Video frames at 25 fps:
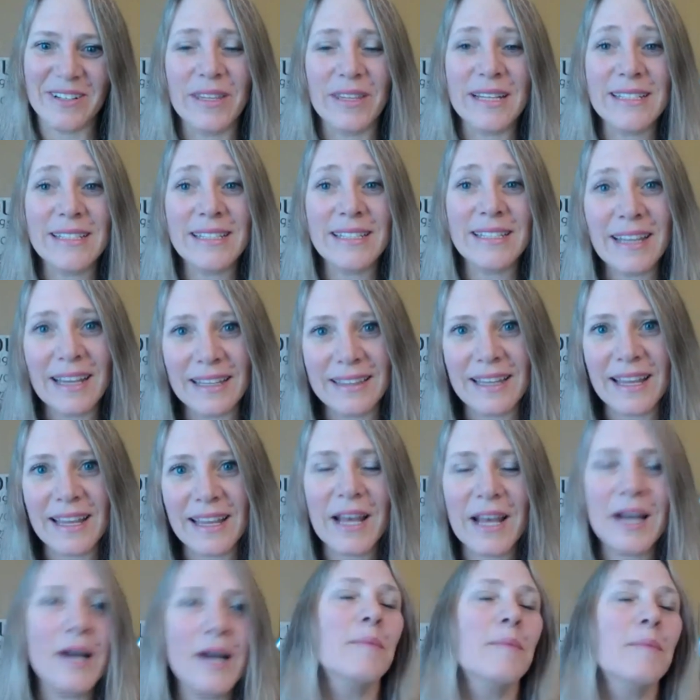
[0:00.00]
did, they
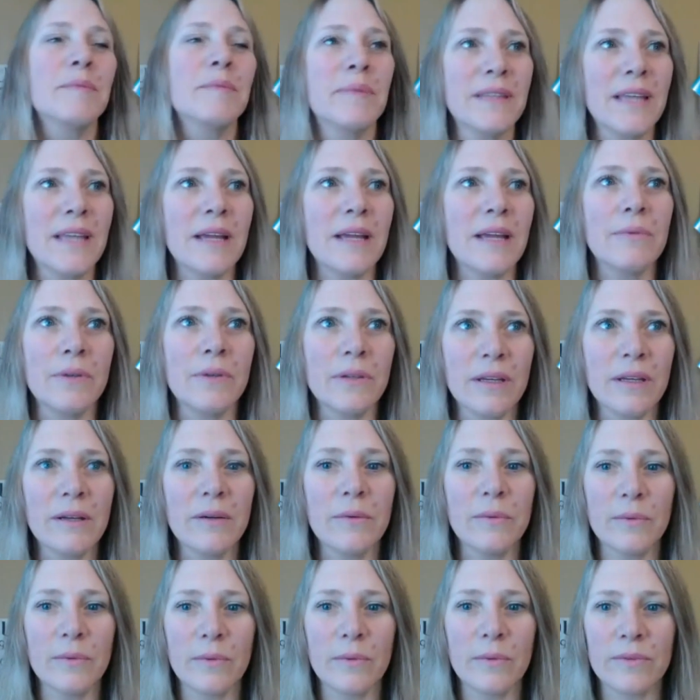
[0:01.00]
helped, but they
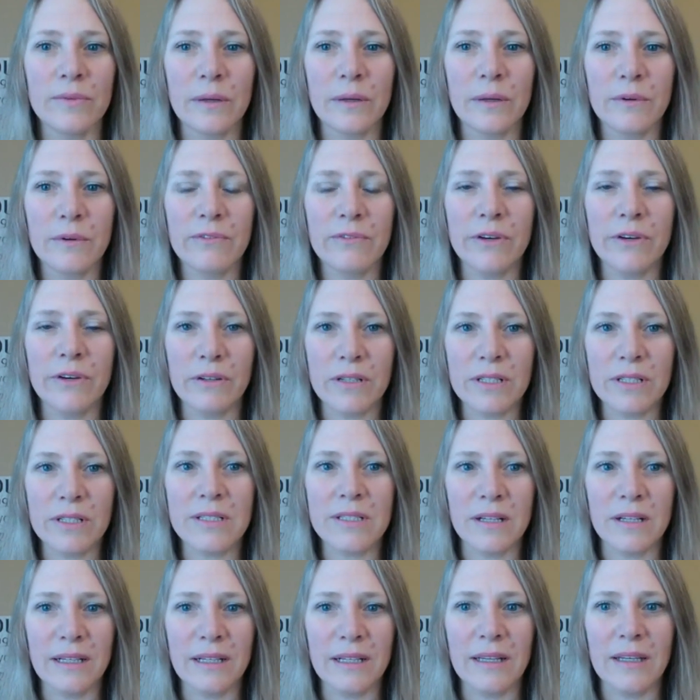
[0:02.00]
were
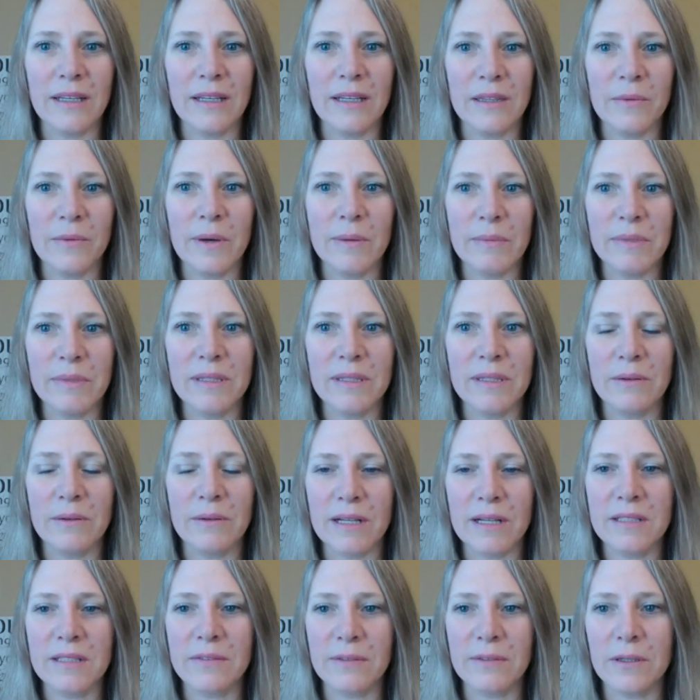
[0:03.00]
focused on getting the women the
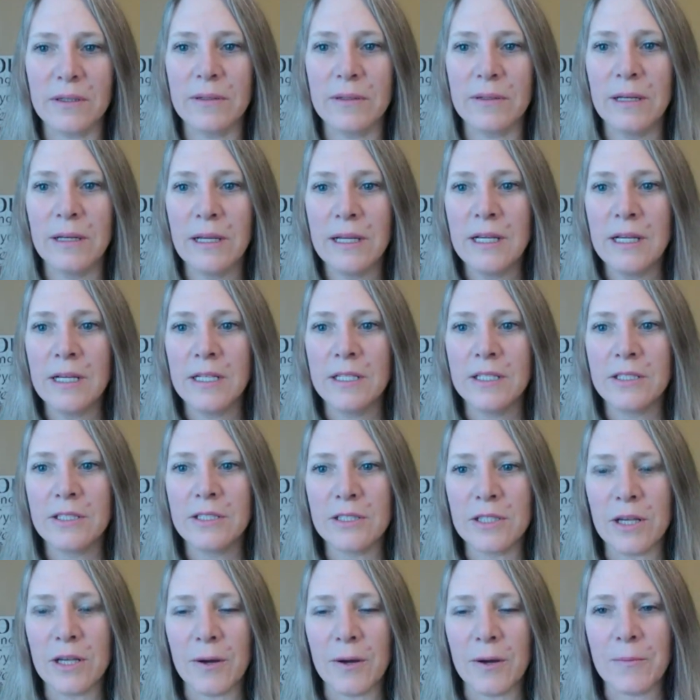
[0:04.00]
right to vote.
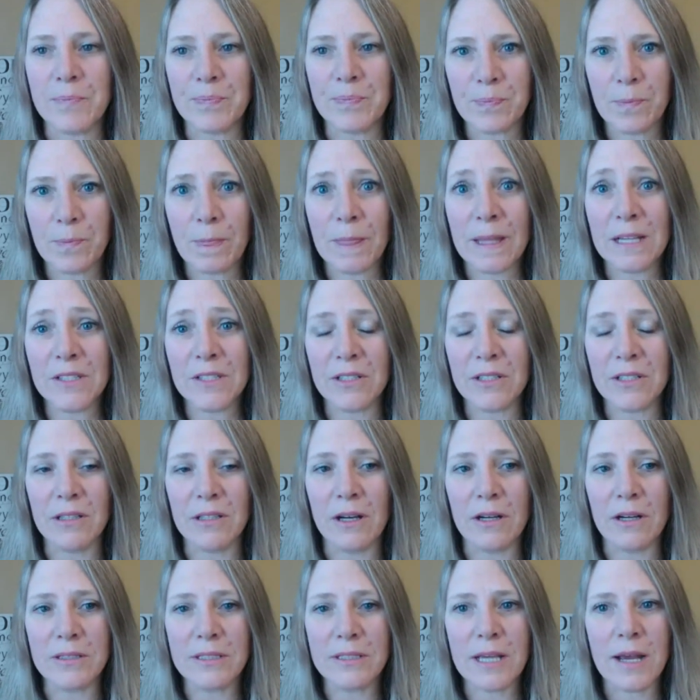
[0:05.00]
So it took a
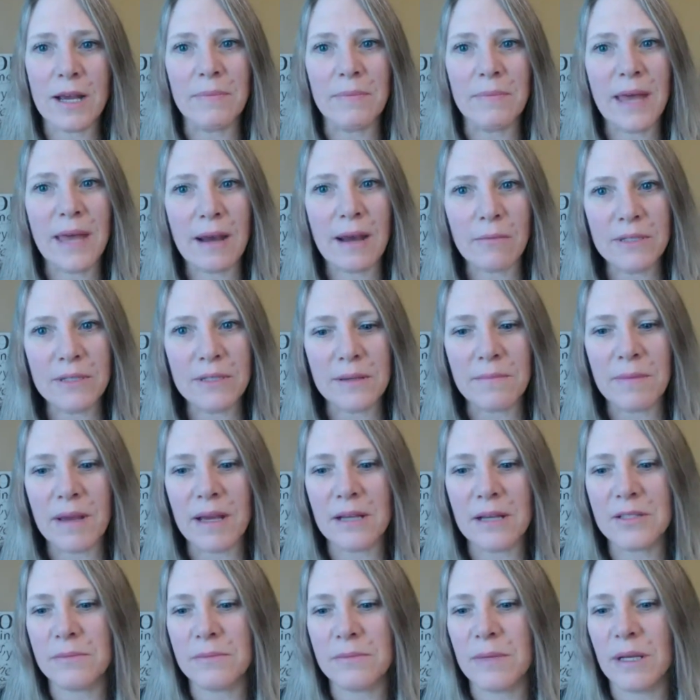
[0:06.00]
long time. That was a
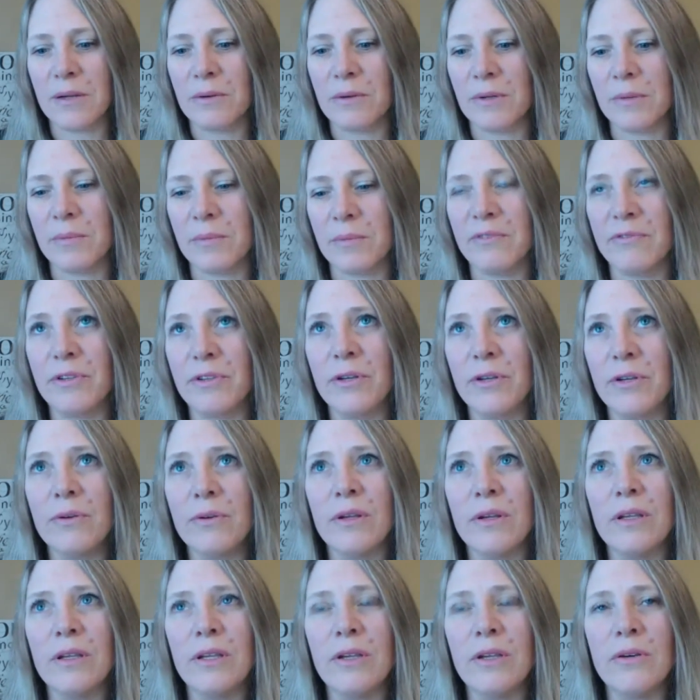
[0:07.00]
mastermind group. If
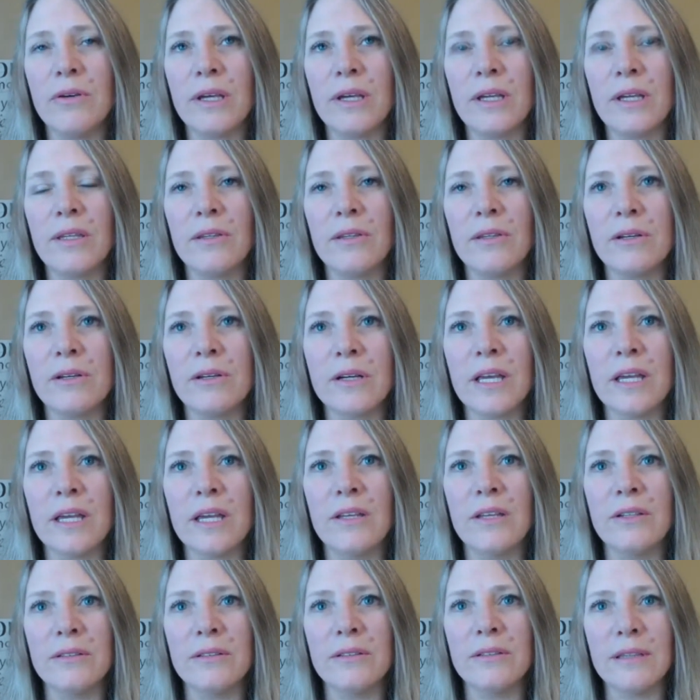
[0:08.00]
you can look
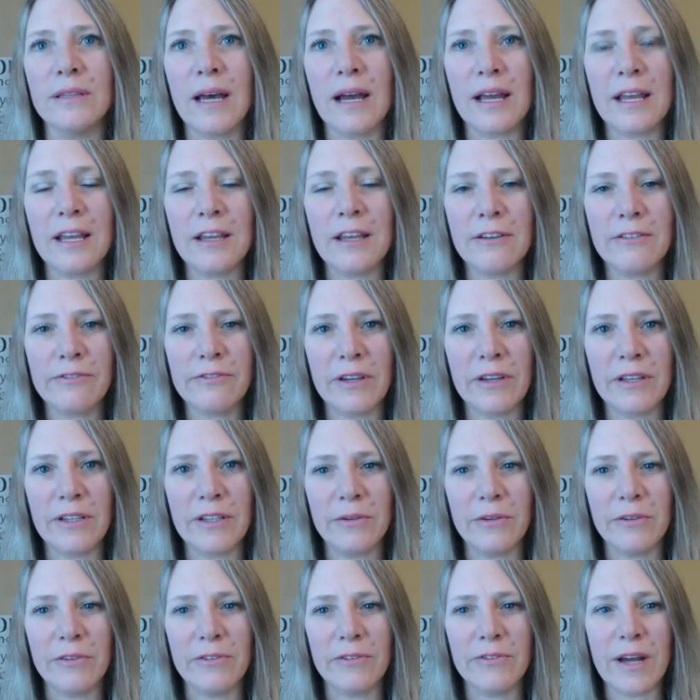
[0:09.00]
in your life and
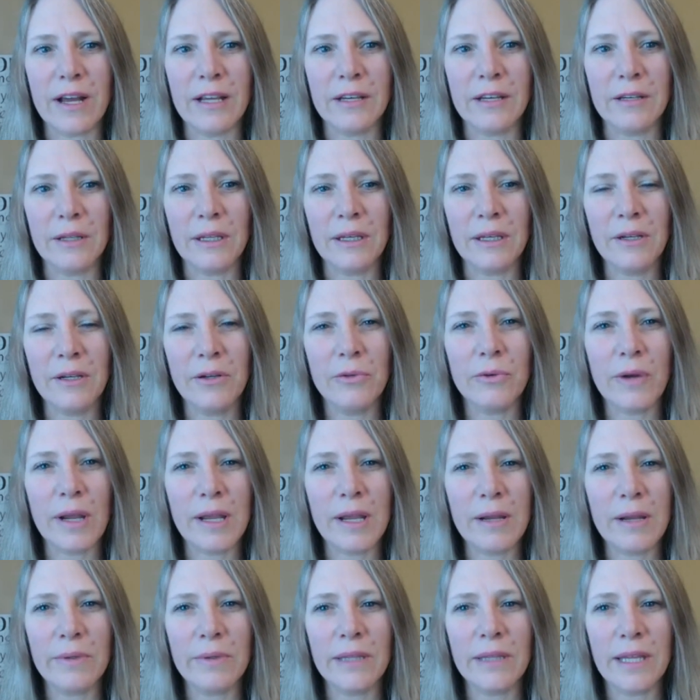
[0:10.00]
you will find any
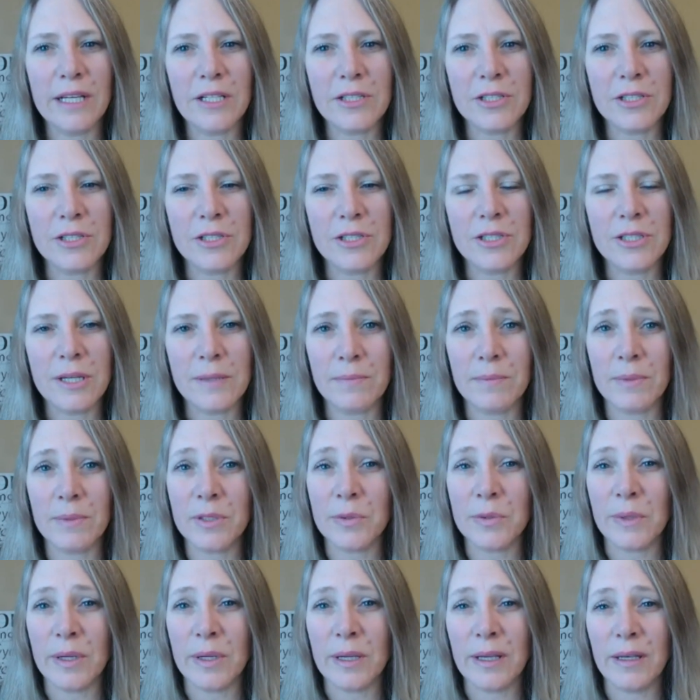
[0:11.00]
great relationship
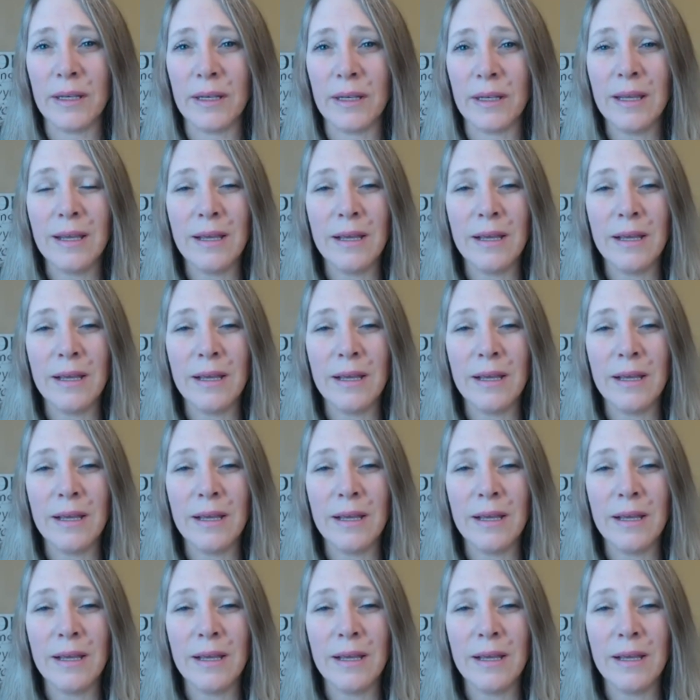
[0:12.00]
between